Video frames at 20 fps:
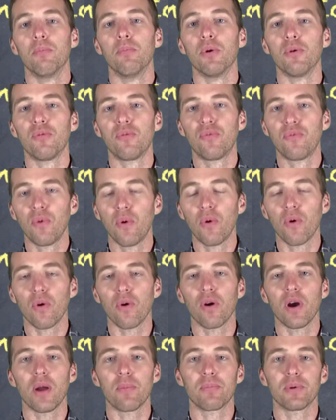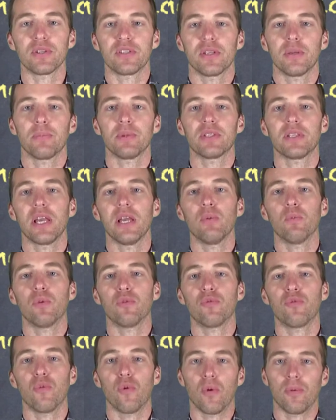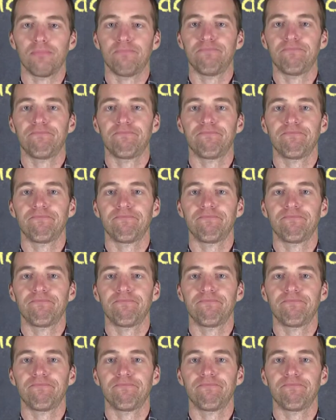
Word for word: before a precipitate would form?